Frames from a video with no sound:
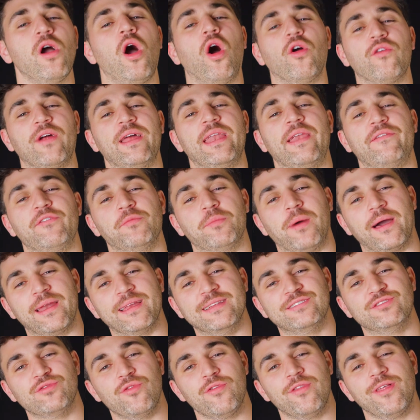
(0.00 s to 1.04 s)
Alright everybody,
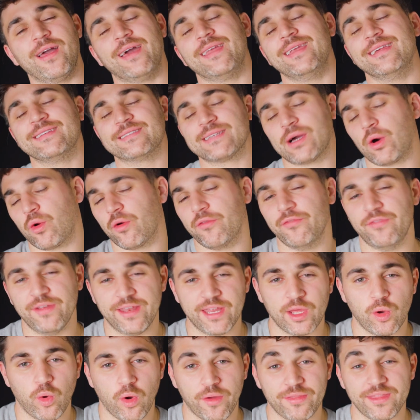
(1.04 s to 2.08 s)
so that is our
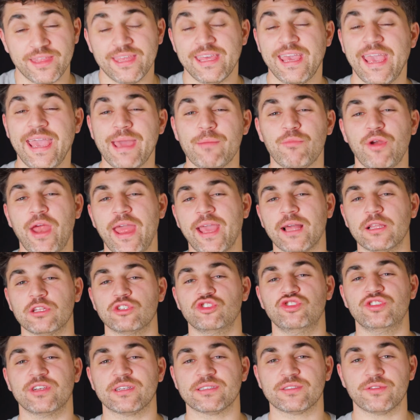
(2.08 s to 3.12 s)
video on the camera angle
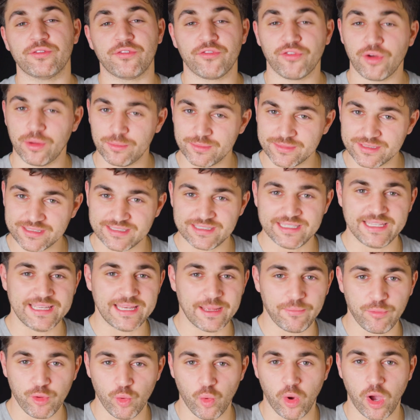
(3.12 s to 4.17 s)
adjuster from
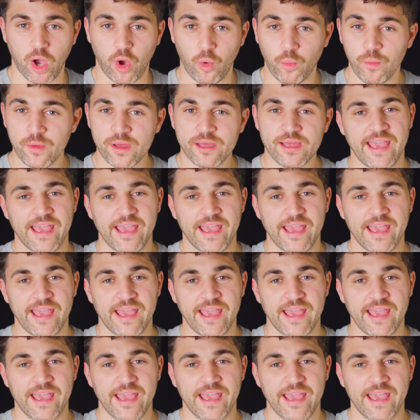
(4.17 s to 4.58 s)
ZWO.